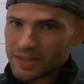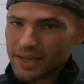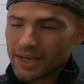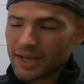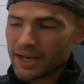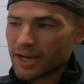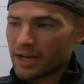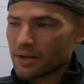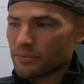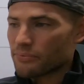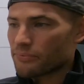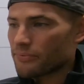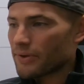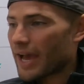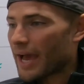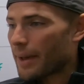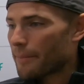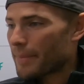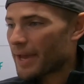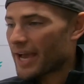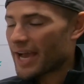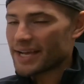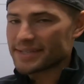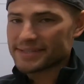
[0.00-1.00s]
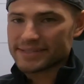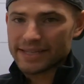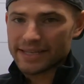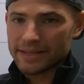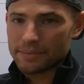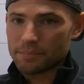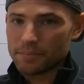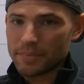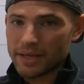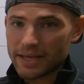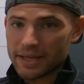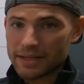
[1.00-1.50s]
fat mass,
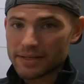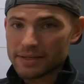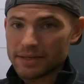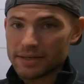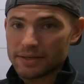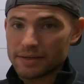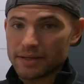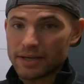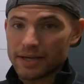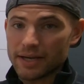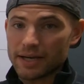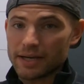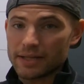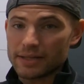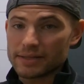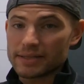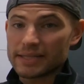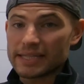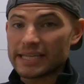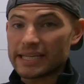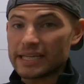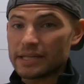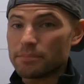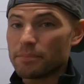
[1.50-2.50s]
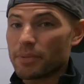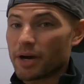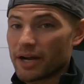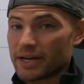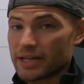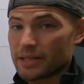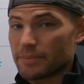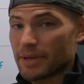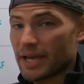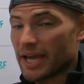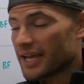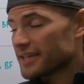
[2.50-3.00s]
and lean
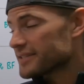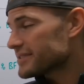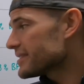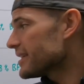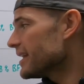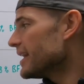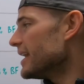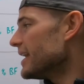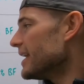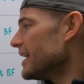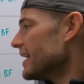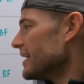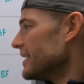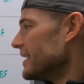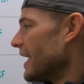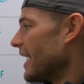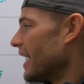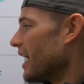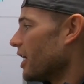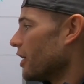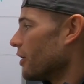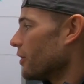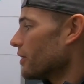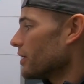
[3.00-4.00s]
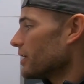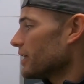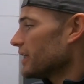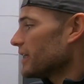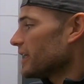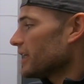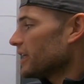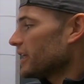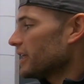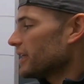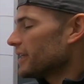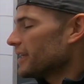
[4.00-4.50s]
body mass. Now,
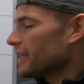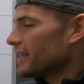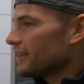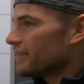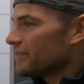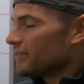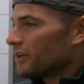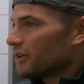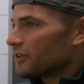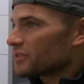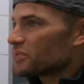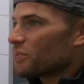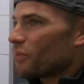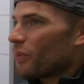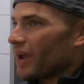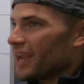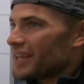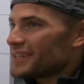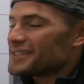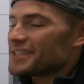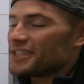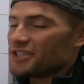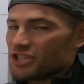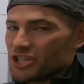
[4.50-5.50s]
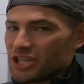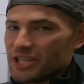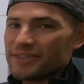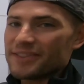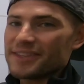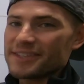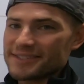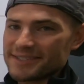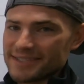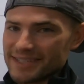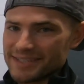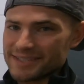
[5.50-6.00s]
there's ways to cheat
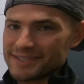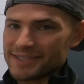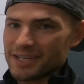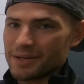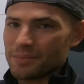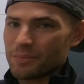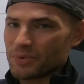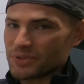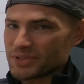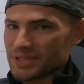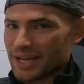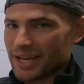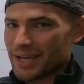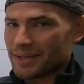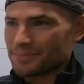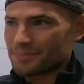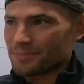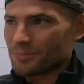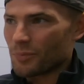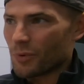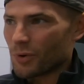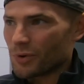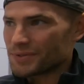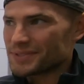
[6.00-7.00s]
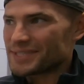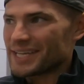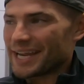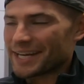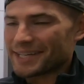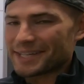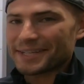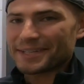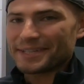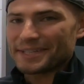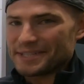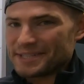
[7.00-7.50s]
the system, which I won't
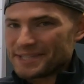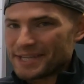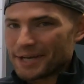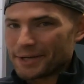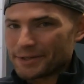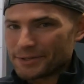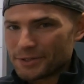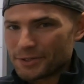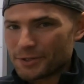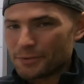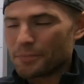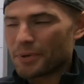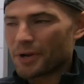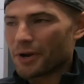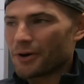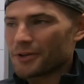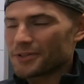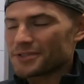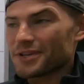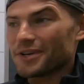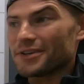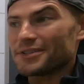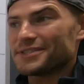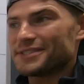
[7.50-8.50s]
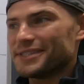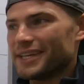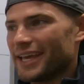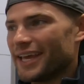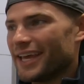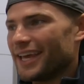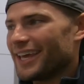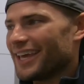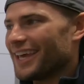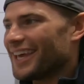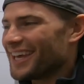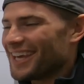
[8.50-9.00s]
technically tell you, but all I'll
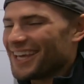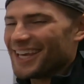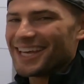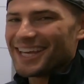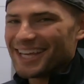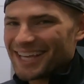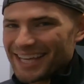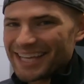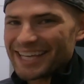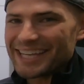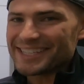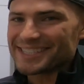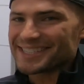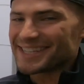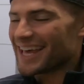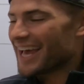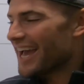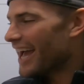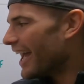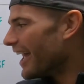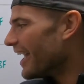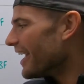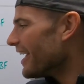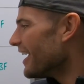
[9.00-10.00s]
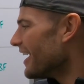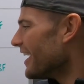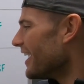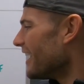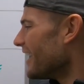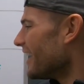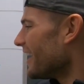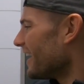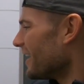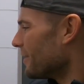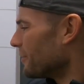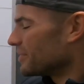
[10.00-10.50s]
say is that,
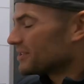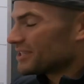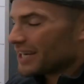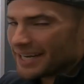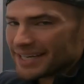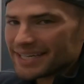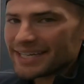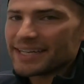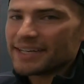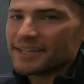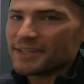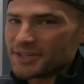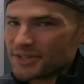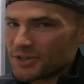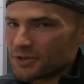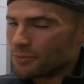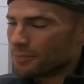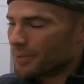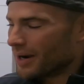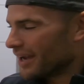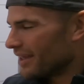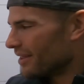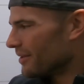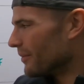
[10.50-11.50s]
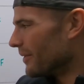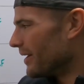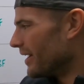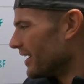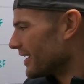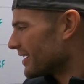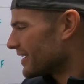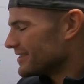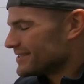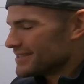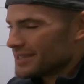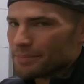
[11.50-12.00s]
which I didn't do, by the way,
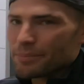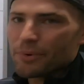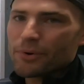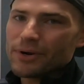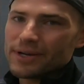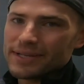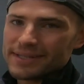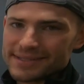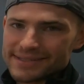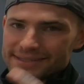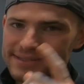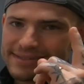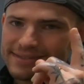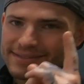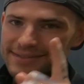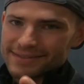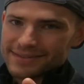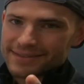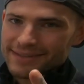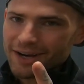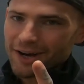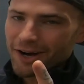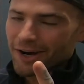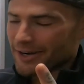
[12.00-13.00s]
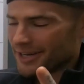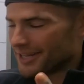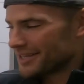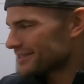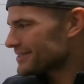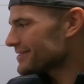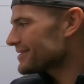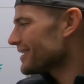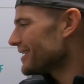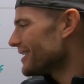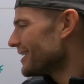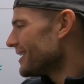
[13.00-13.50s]
because your boy's
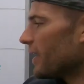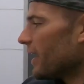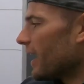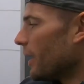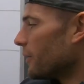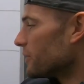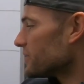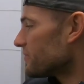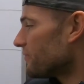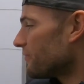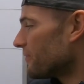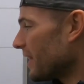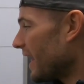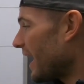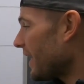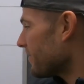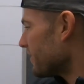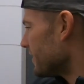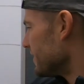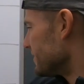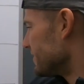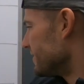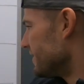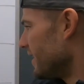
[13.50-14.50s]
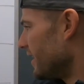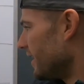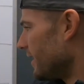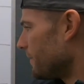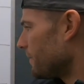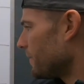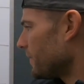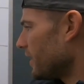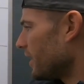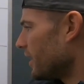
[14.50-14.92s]
honest. I was flat this day.